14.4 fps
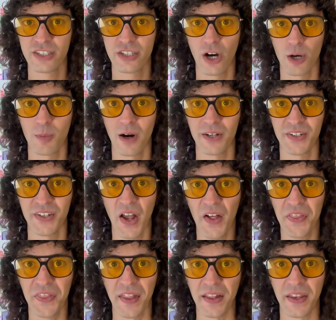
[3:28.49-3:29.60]
Talk about
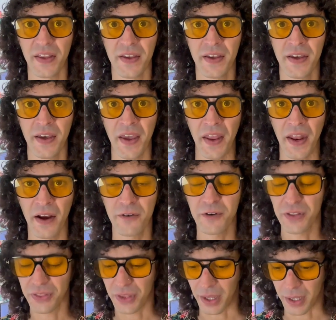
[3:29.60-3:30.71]
nothing and
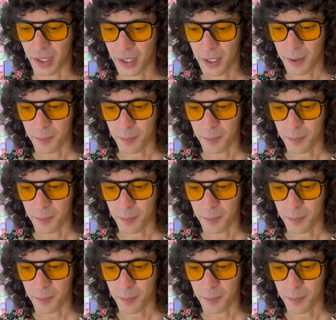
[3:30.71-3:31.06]
everything.